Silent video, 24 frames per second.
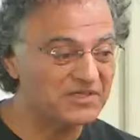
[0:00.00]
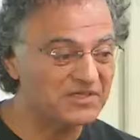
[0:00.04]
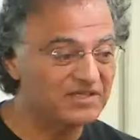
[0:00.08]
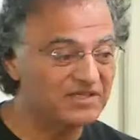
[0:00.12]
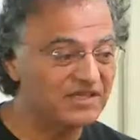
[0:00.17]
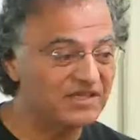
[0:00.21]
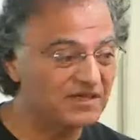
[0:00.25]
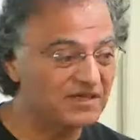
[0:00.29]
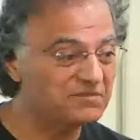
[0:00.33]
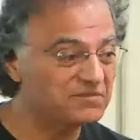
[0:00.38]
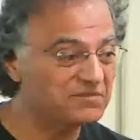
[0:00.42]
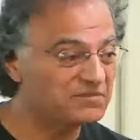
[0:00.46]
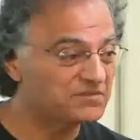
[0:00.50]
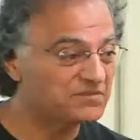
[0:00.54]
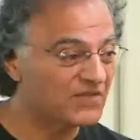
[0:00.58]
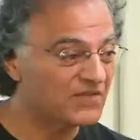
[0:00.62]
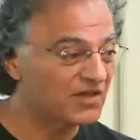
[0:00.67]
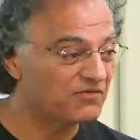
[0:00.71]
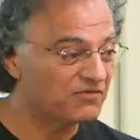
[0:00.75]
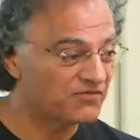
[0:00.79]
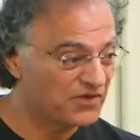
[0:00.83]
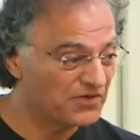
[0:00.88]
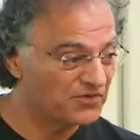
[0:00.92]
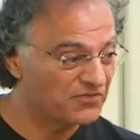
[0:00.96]
in them
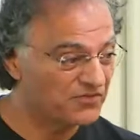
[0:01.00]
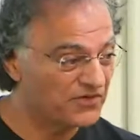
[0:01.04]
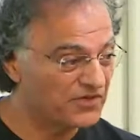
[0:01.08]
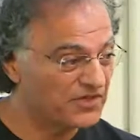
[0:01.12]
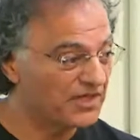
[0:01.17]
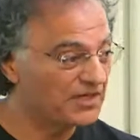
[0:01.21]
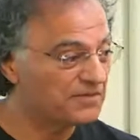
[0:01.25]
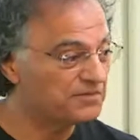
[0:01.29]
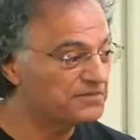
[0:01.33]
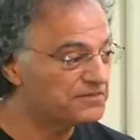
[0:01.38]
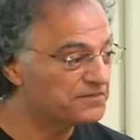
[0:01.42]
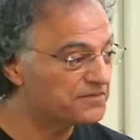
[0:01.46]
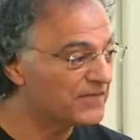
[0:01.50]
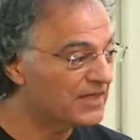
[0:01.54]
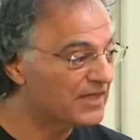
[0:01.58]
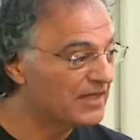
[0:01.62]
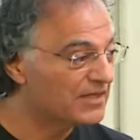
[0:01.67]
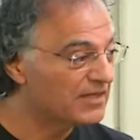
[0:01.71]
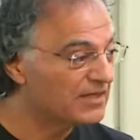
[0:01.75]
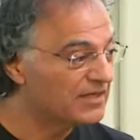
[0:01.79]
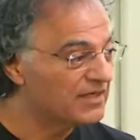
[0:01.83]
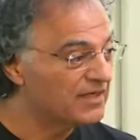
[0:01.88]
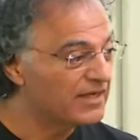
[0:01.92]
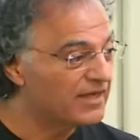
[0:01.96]
for, for them.
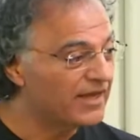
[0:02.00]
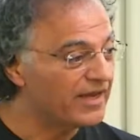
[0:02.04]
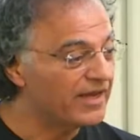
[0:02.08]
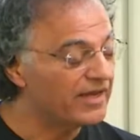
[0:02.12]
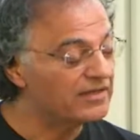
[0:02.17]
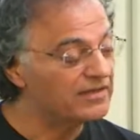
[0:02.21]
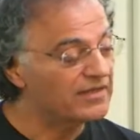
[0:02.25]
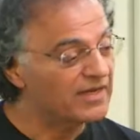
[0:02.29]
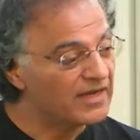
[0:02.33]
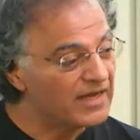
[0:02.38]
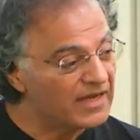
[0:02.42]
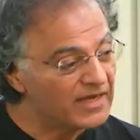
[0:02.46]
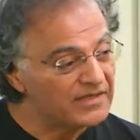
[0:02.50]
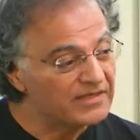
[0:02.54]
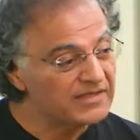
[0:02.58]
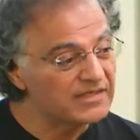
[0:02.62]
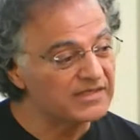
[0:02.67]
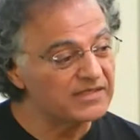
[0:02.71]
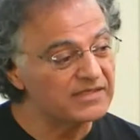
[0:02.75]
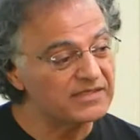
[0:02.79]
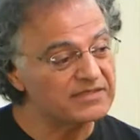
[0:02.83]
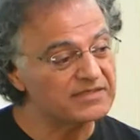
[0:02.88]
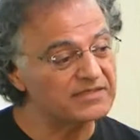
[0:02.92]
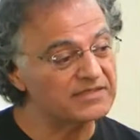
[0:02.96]
And the
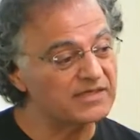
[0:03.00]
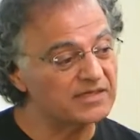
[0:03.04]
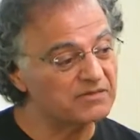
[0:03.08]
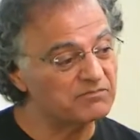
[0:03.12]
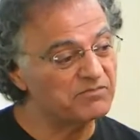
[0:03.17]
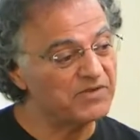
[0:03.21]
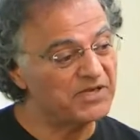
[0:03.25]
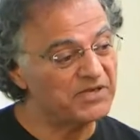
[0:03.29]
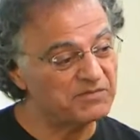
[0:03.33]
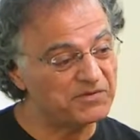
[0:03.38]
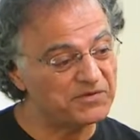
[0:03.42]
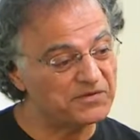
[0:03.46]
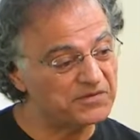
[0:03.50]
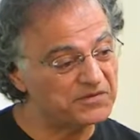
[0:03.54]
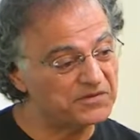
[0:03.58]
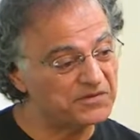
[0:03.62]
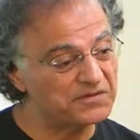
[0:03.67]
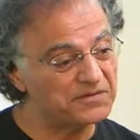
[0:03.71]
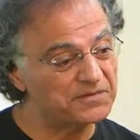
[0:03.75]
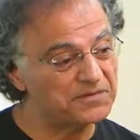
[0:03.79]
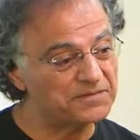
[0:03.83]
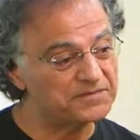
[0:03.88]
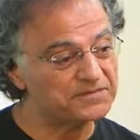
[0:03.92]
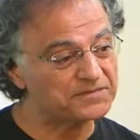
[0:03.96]
idea is that
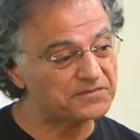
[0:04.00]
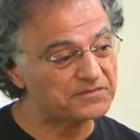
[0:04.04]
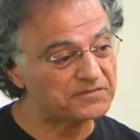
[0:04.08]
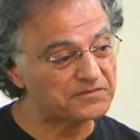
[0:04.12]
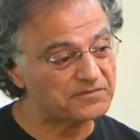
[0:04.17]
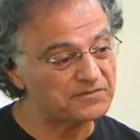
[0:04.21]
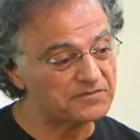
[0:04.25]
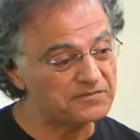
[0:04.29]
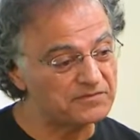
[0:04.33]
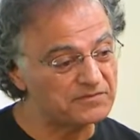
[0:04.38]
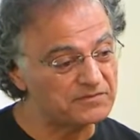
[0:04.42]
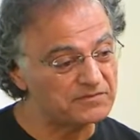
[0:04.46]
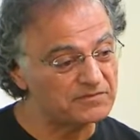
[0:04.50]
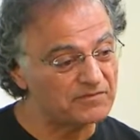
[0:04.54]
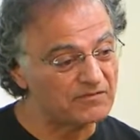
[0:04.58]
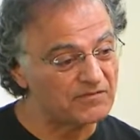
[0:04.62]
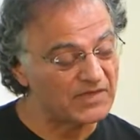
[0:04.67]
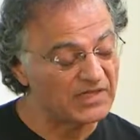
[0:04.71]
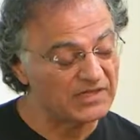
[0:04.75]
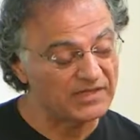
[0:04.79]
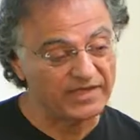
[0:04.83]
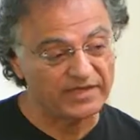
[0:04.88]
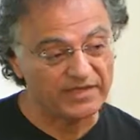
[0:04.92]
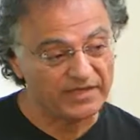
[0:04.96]
people
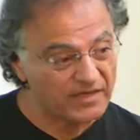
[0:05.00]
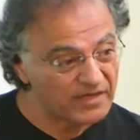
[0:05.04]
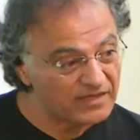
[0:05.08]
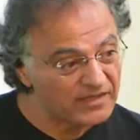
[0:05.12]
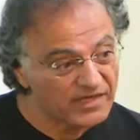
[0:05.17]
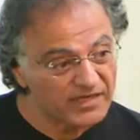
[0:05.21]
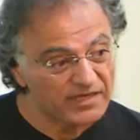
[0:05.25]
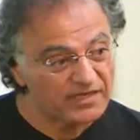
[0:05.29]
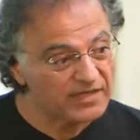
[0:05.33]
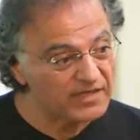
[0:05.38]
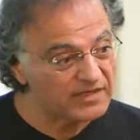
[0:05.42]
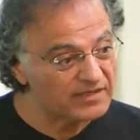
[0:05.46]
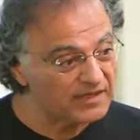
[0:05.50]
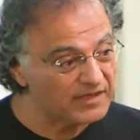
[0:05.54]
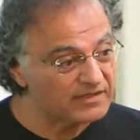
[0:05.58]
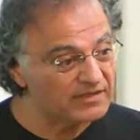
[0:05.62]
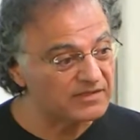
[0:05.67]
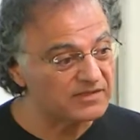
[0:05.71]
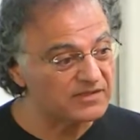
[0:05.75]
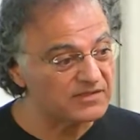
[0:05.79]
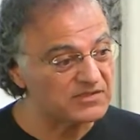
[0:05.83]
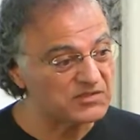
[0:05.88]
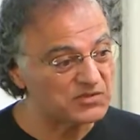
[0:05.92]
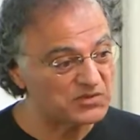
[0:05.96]
like Ilya and others